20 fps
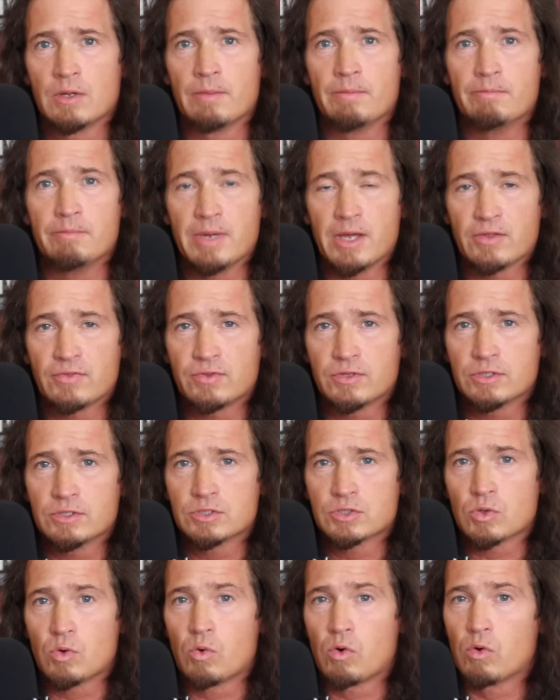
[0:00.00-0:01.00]

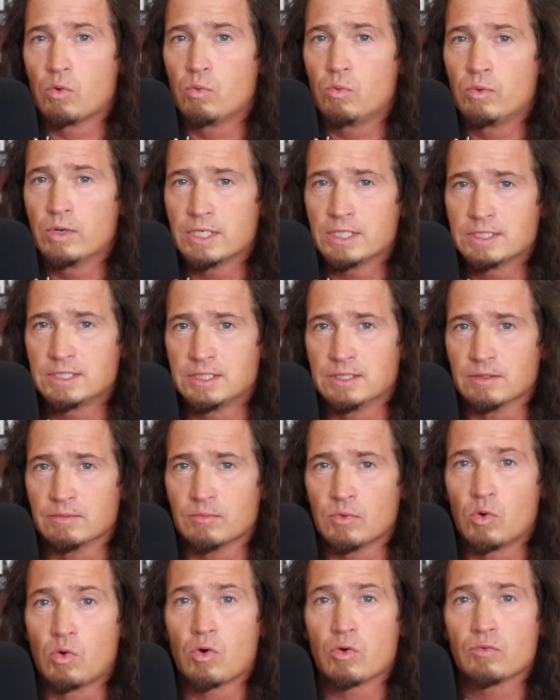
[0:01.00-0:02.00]
methods, or
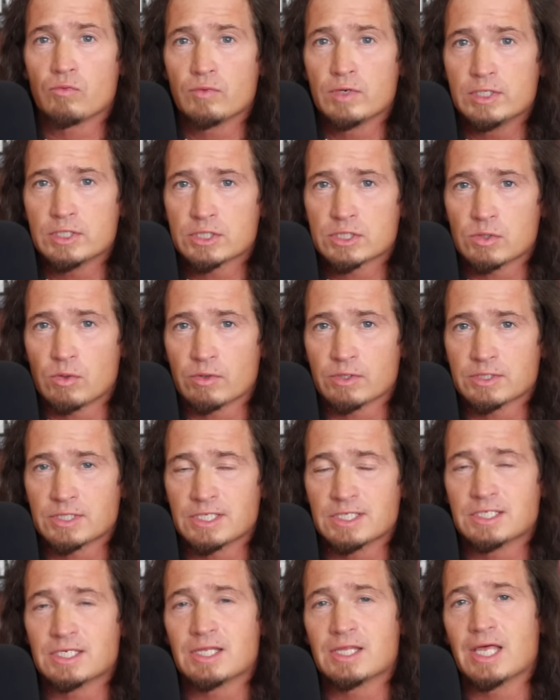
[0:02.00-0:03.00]
wisdom or
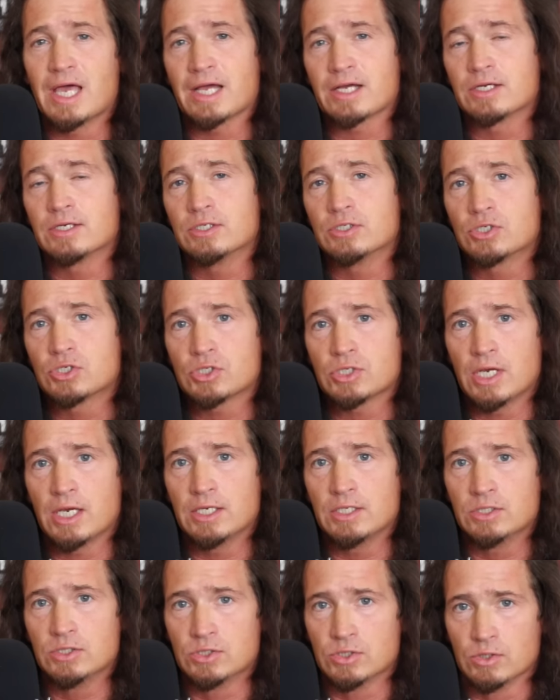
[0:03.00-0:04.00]
resources that could
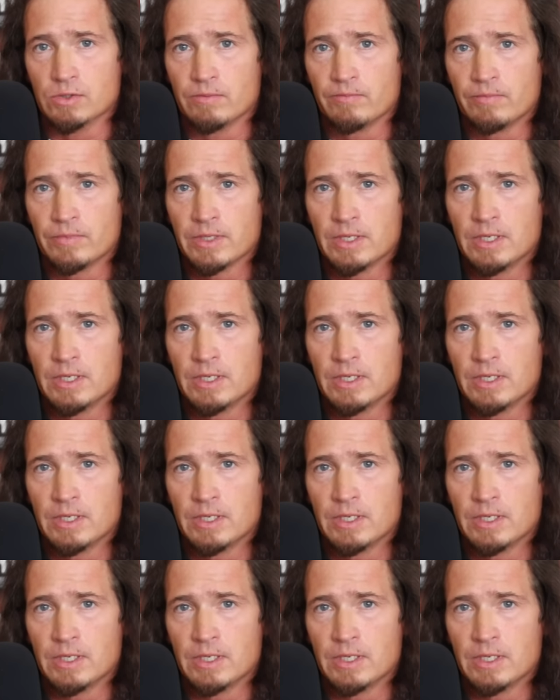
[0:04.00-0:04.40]
change you.